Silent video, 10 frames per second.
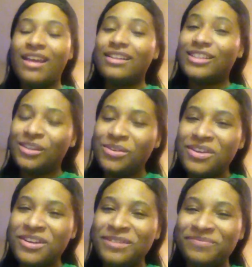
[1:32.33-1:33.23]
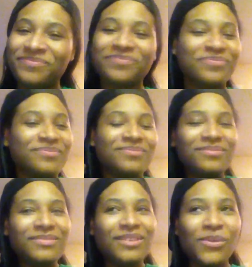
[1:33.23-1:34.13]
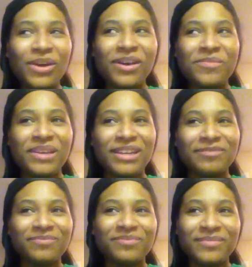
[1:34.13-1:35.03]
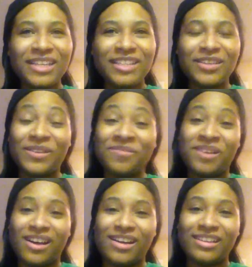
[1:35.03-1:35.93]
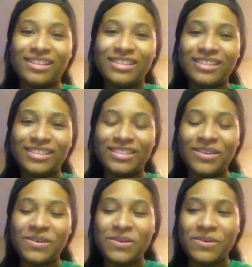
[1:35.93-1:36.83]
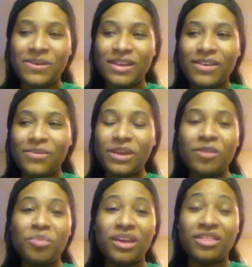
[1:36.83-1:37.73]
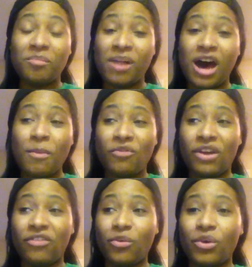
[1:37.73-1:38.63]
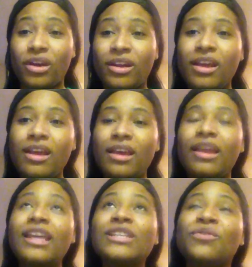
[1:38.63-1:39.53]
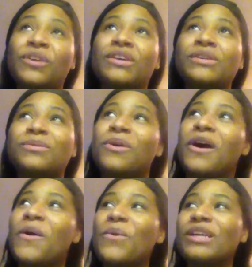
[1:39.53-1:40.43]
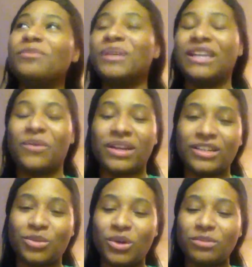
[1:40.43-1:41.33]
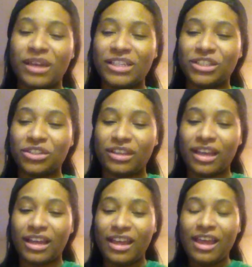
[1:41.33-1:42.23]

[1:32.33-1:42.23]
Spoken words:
Junior, well, I mean, he's the Oma, so with him being the mom of everyone, his feels will always be directed towards making sure that